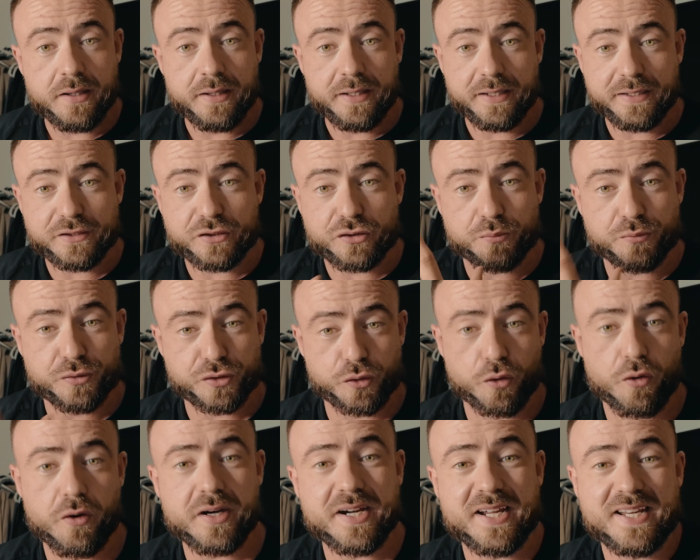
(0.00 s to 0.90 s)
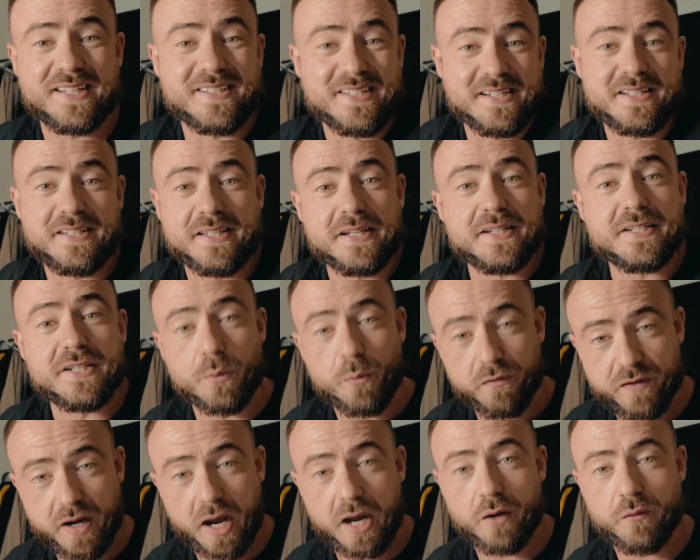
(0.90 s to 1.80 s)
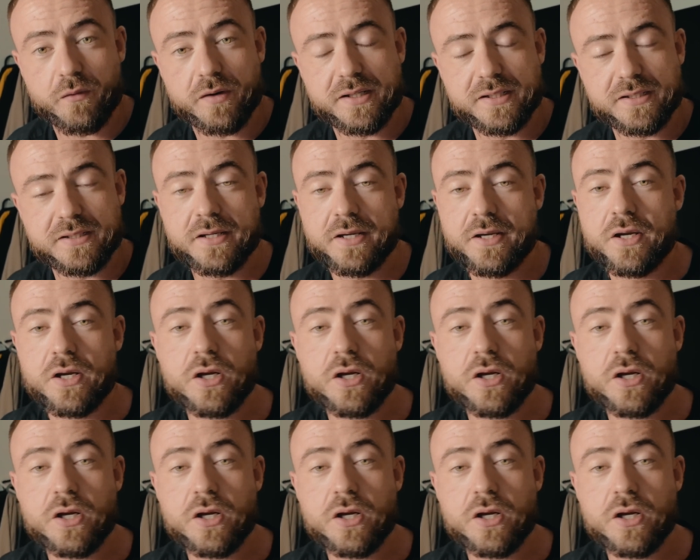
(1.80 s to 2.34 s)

is some sort of consistency with calories